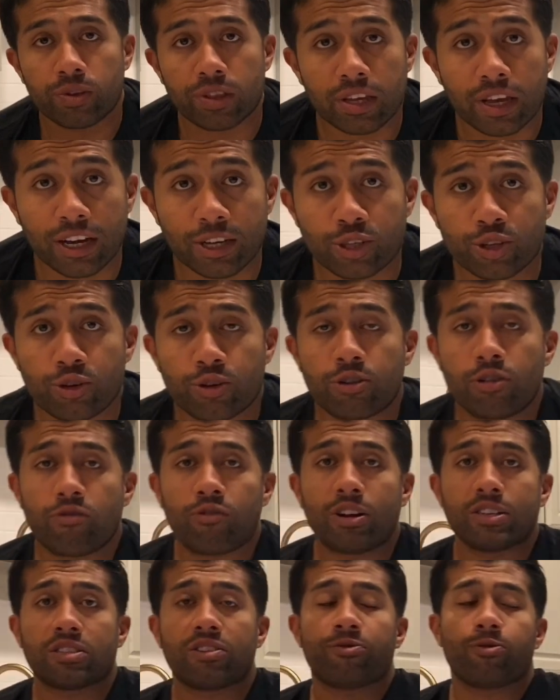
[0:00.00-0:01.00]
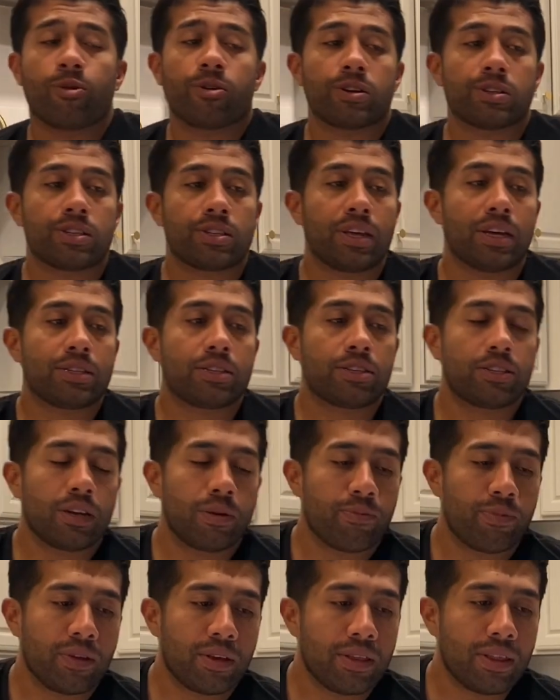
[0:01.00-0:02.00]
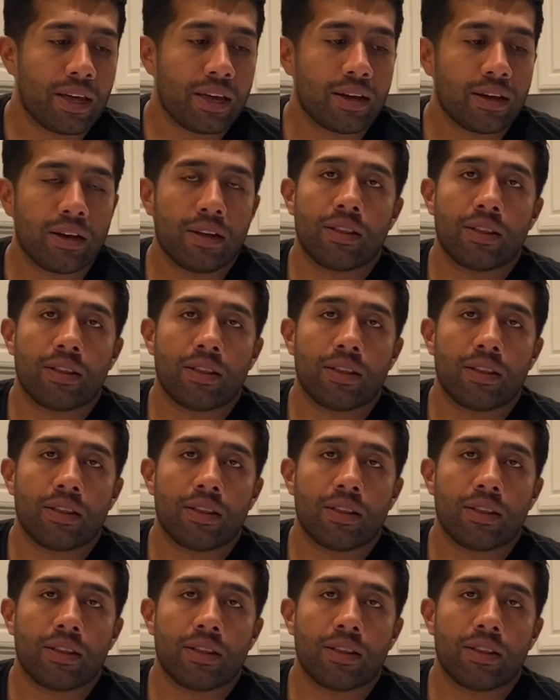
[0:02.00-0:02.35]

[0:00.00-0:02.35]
the external reservoirs, that's something that